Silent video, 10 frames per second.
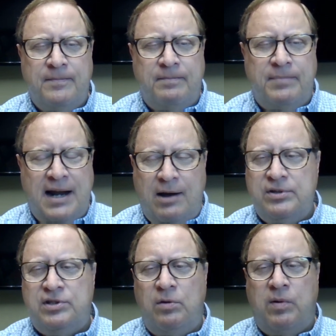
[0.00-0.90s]
But I
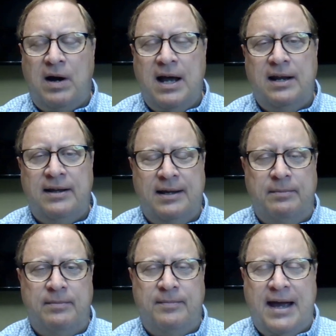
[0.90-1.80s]
was so proud of
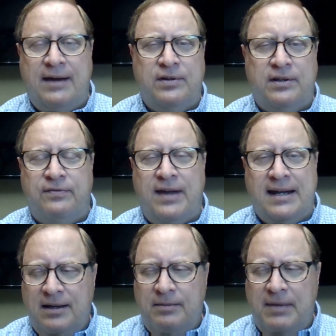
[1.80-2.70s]
him after the
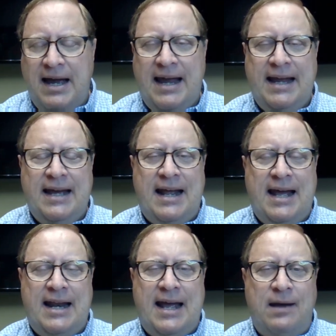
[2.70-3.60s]
fact. My aunt
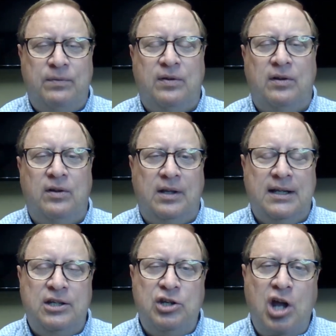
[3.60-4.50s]
had
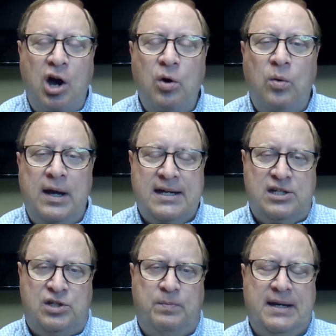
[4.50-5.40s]
absolutely no
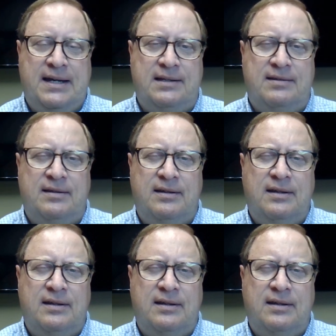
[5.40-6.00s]
expense.